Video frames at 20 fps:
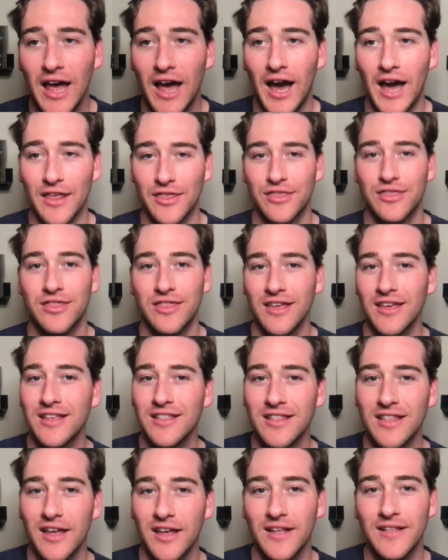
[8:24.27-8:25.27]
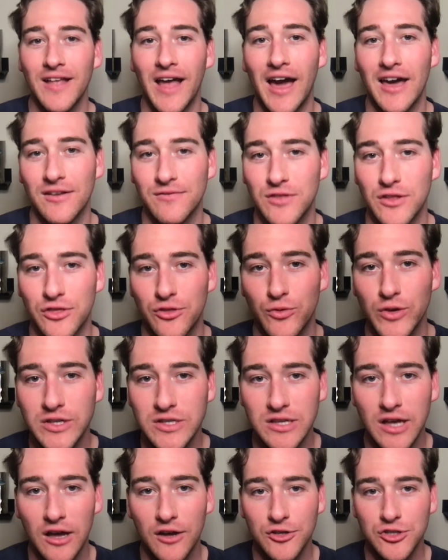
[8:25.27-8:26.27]
I think that out of the three
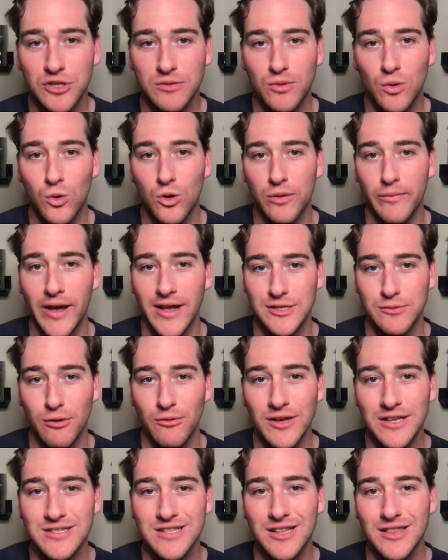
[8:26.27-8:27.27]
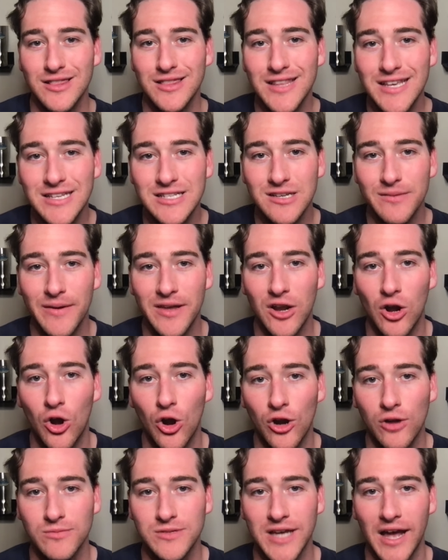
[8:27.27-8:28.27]
scholarship quarterbacks, he probably has the least amount of
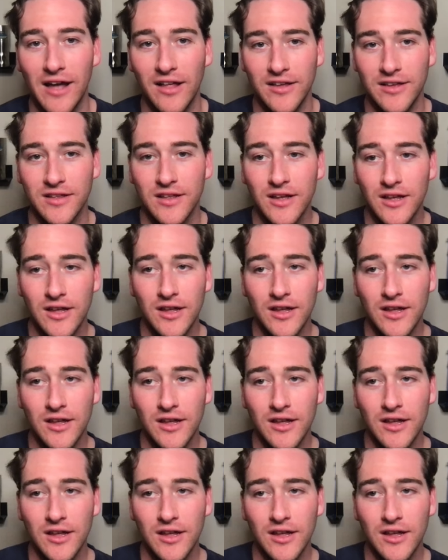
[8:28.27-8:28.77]
arm talent.